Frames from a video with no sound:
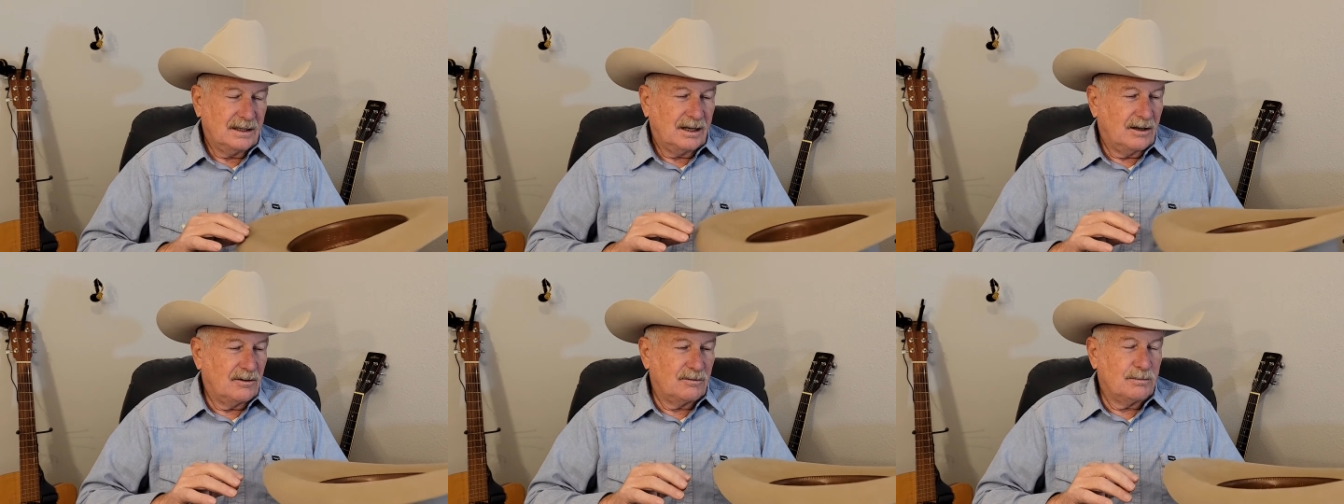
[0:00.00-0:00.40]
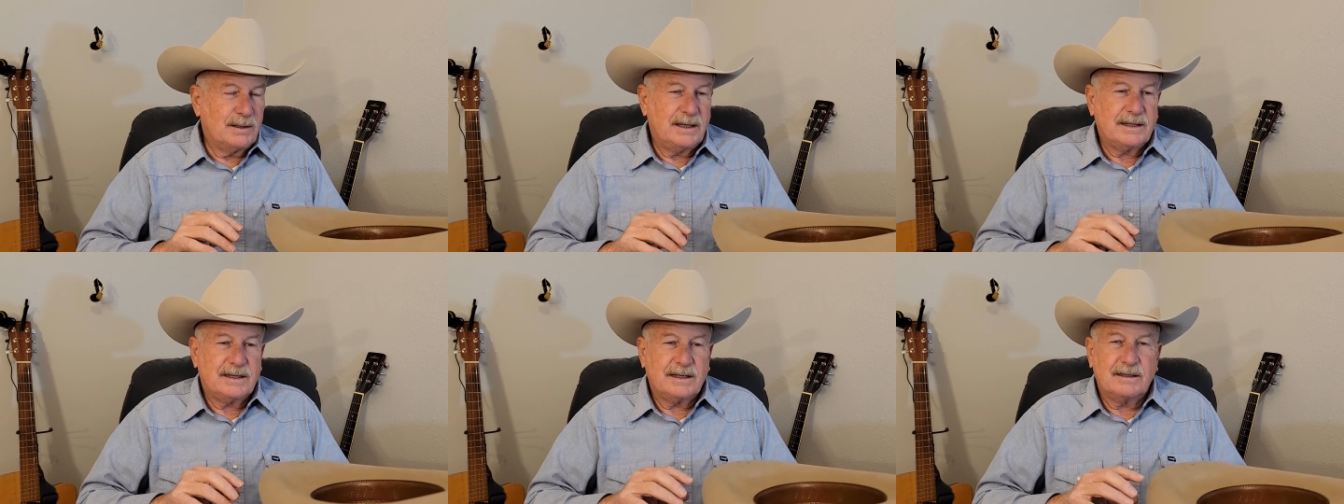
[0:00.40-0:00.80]
of
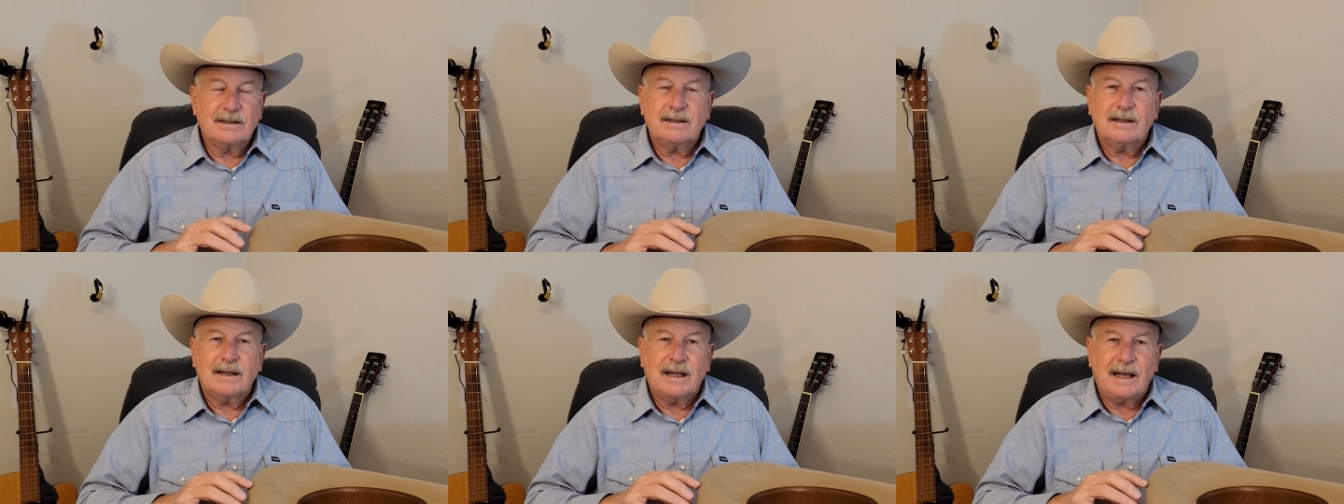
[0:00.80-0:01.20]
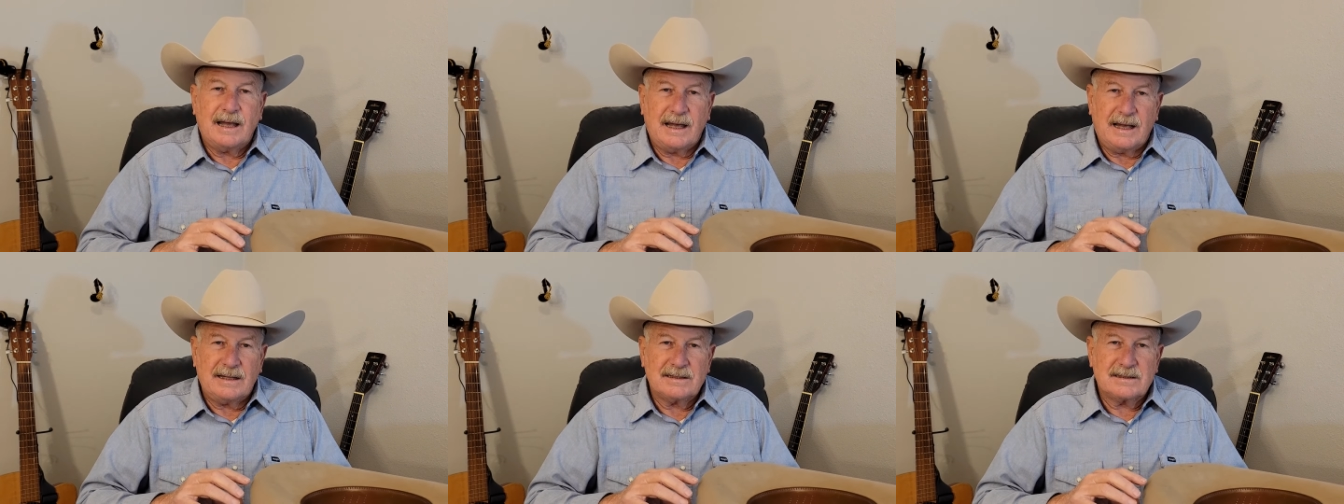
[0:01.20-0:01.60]
making
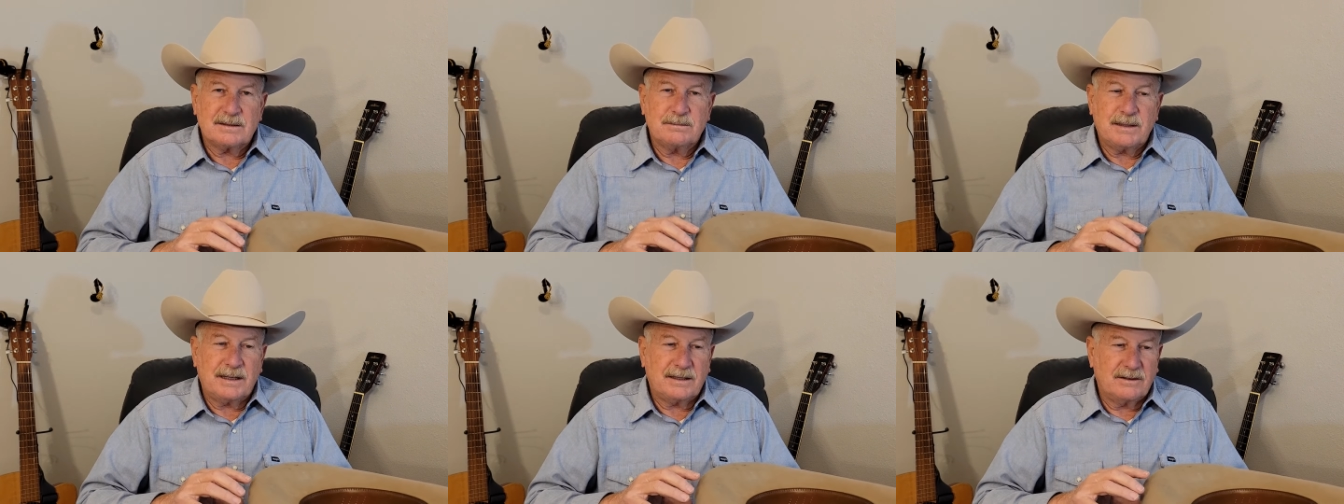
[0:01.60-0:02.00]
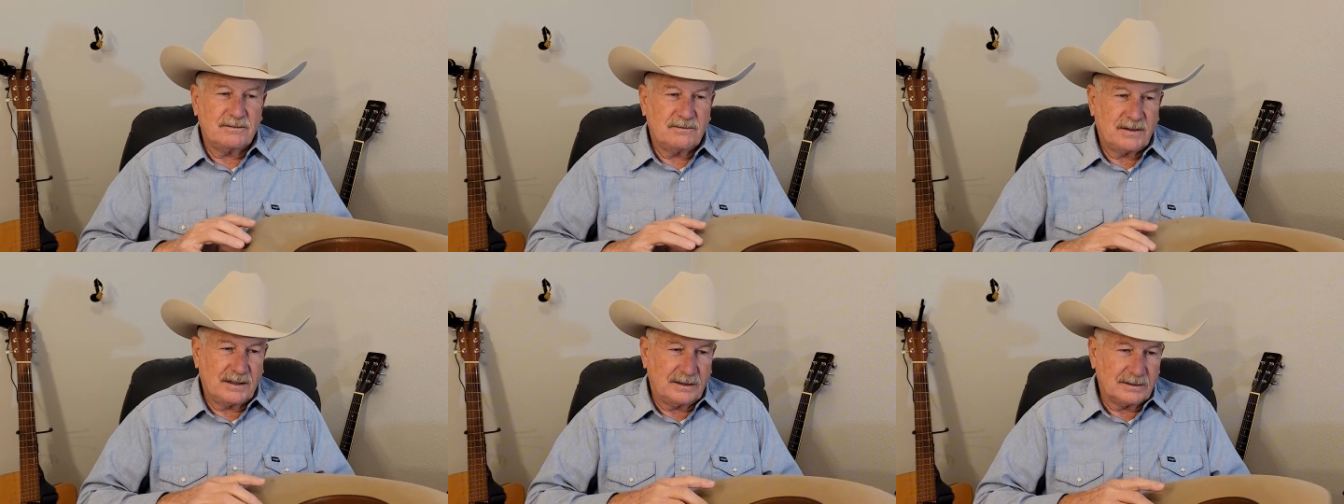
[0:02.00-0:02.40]
hats and making
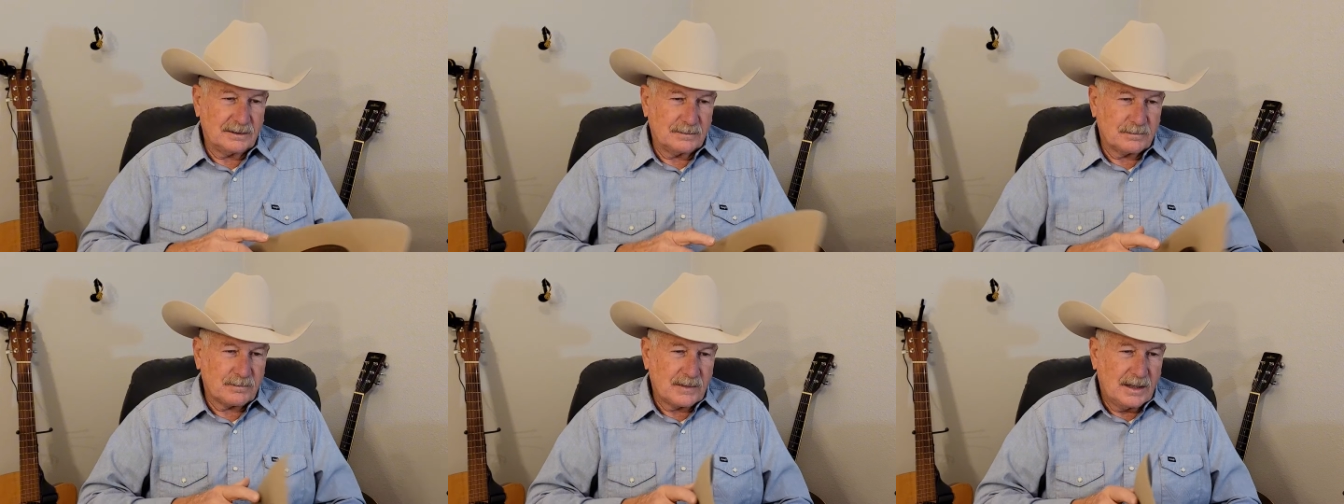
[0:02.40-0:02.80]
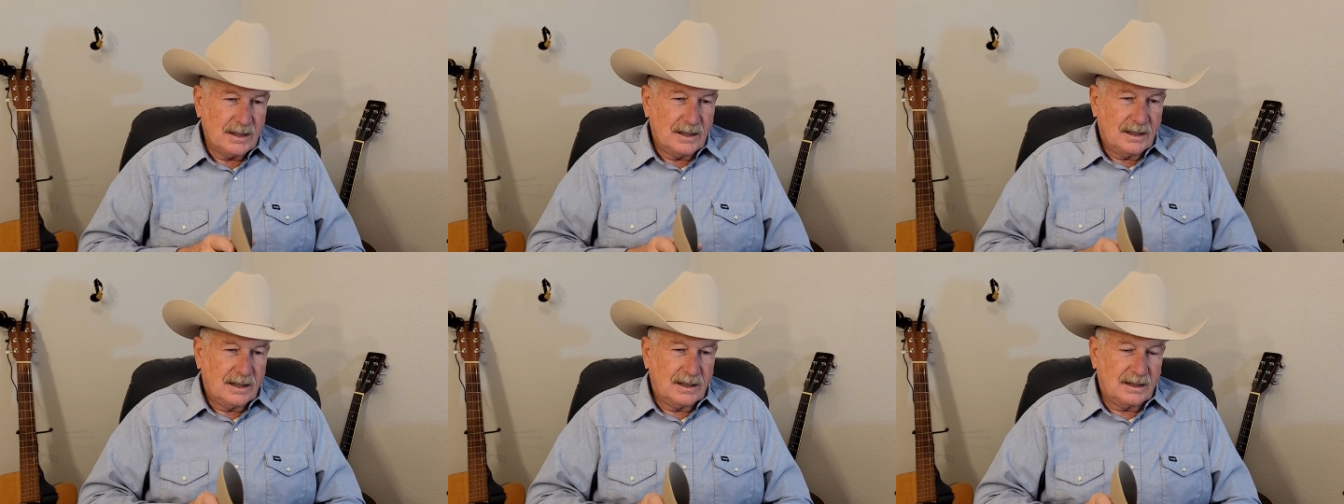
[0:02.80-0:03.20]
felt.
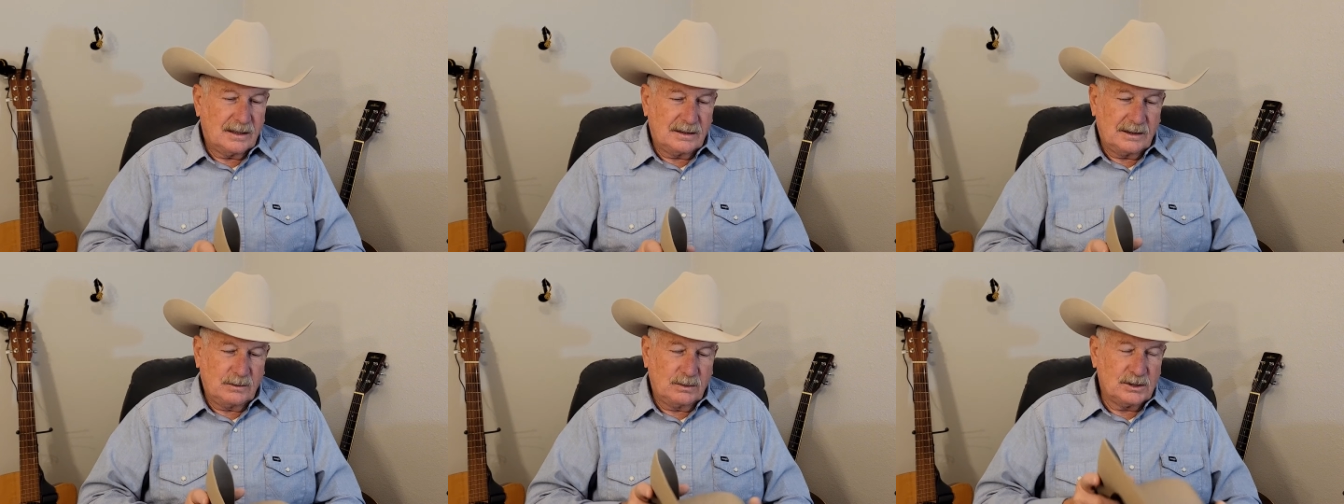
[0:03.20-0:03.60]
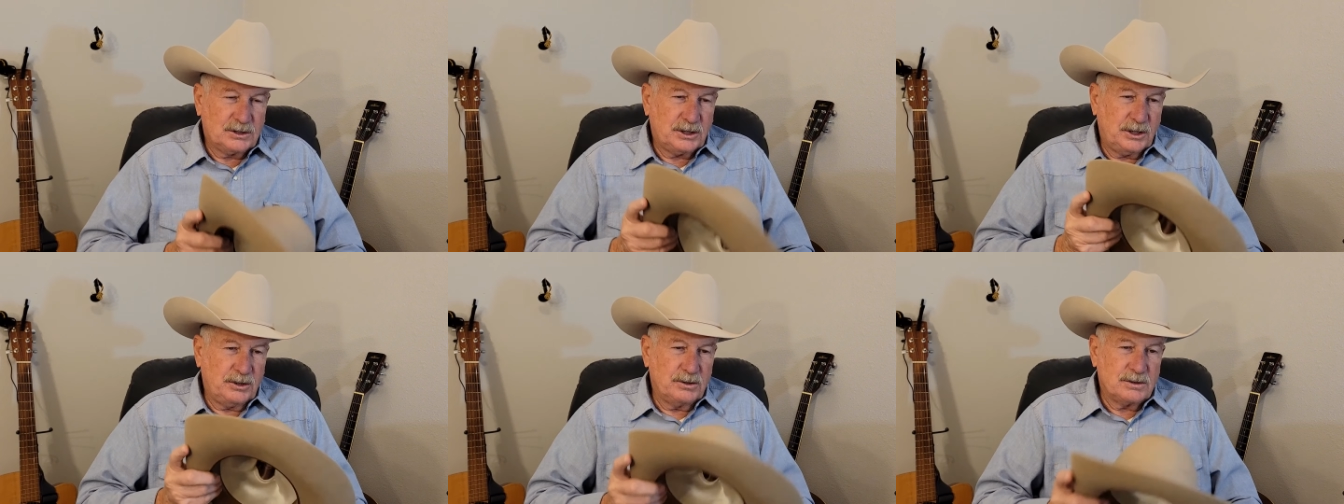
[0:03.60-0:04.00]
It was
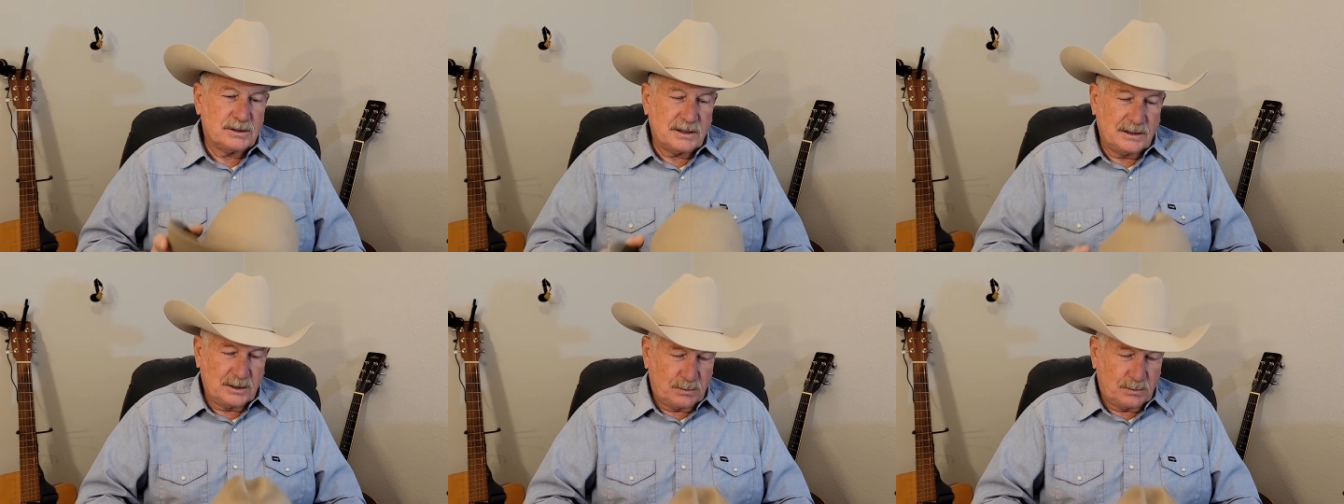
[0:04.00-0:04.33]
used in the